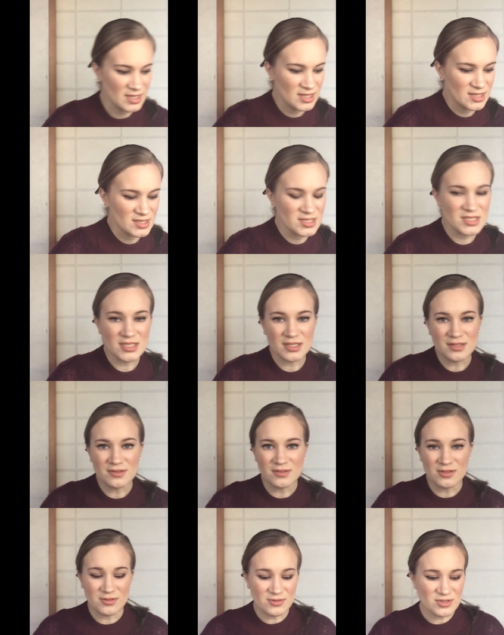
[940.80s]
So
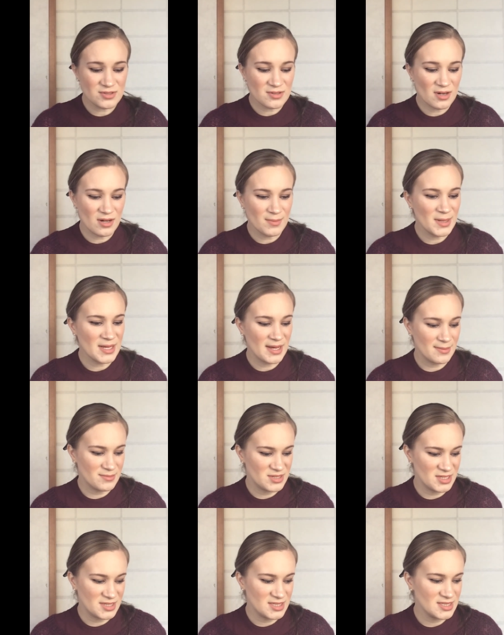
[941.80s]
those are all my
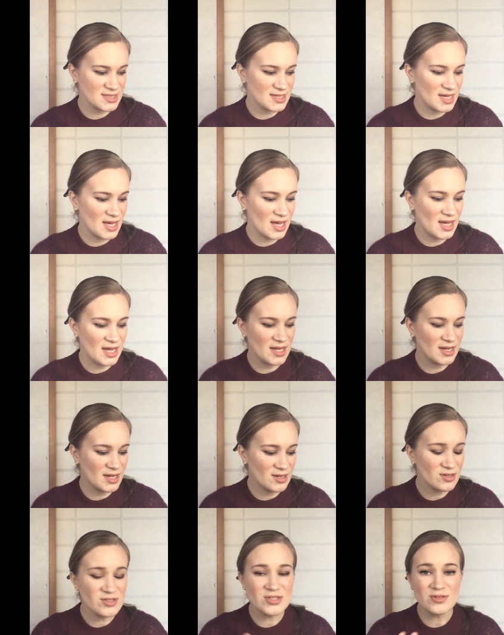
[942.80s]
empties, and I
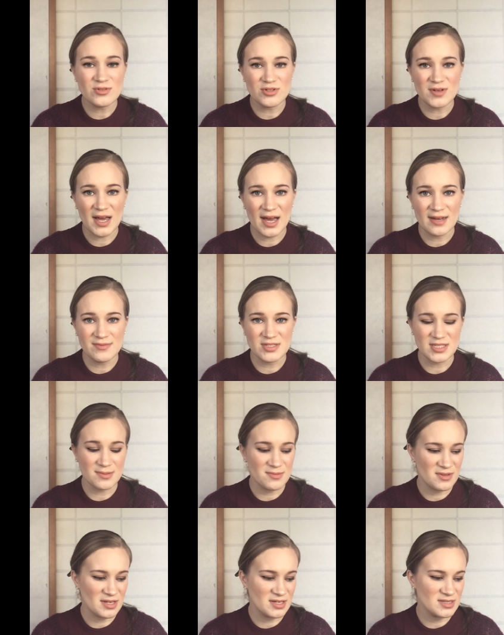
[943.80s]
also do have some
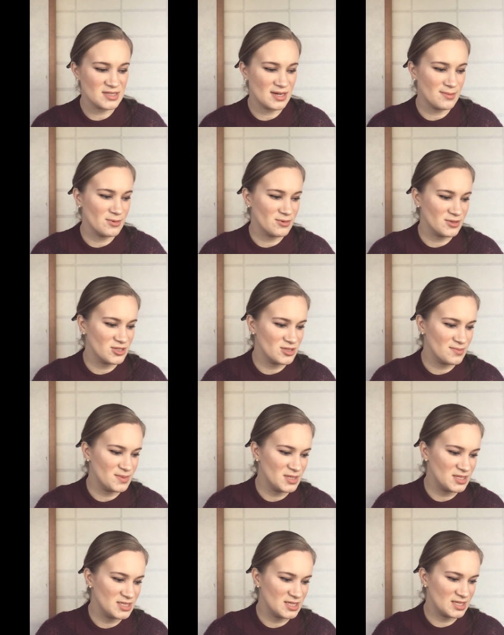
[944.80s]
things I'm going to
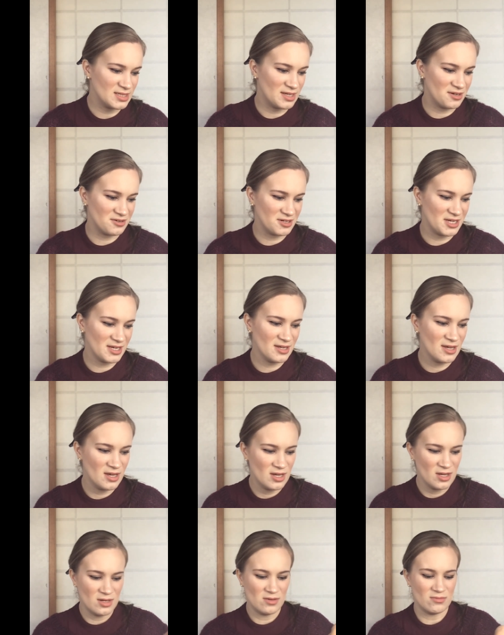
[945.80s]
be decluttering.
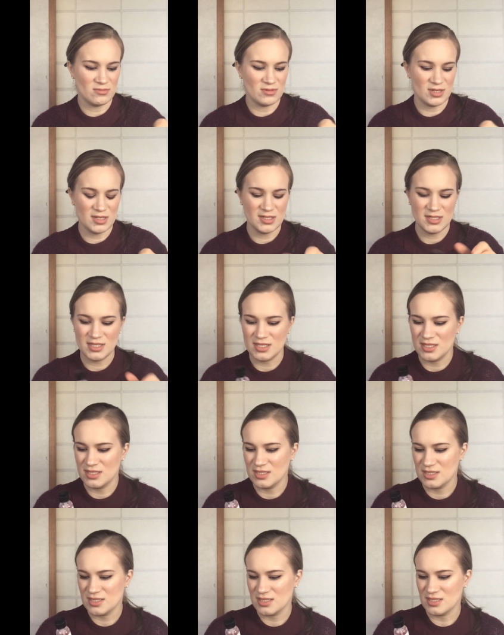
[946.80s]
One
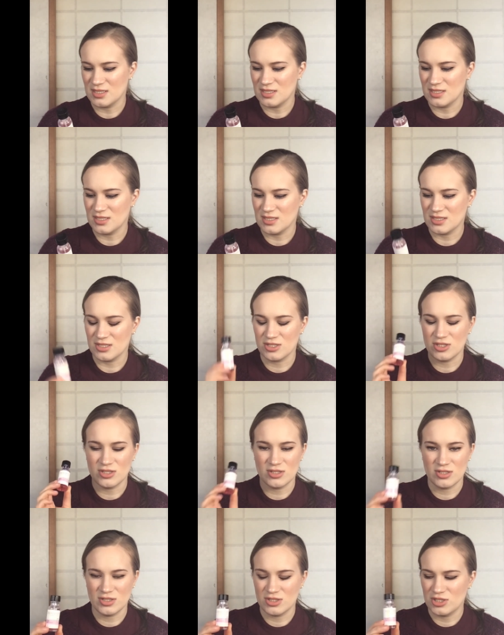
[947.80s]
is this
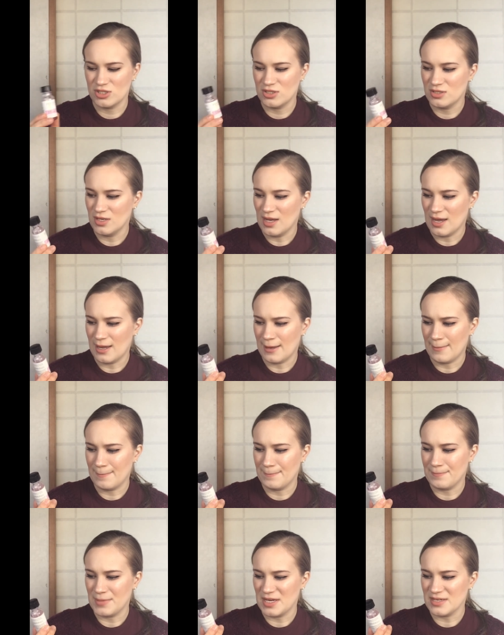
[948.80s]

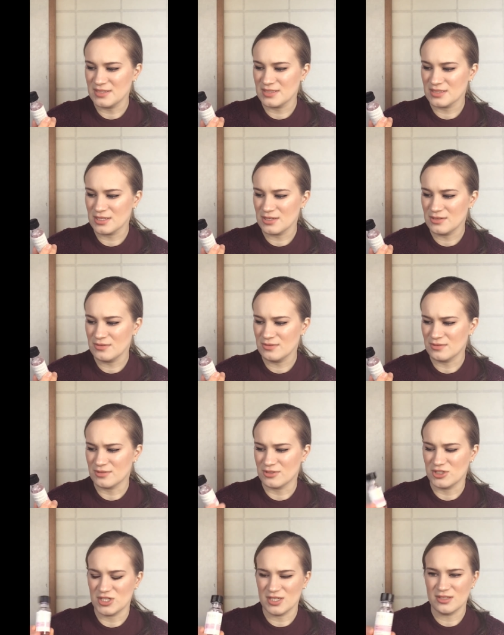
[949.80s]
base coat or
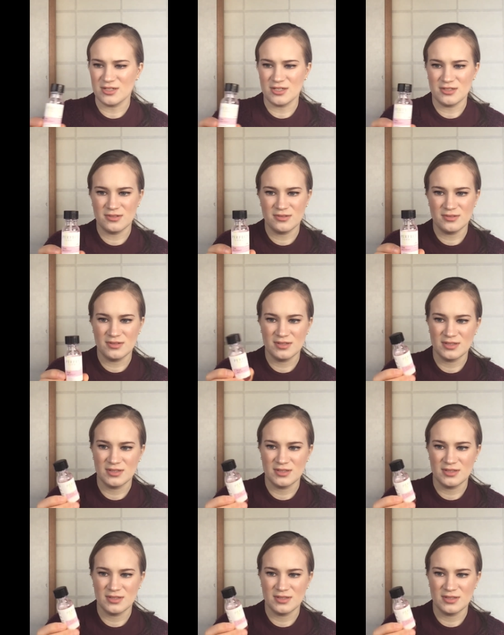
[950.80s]
gel coat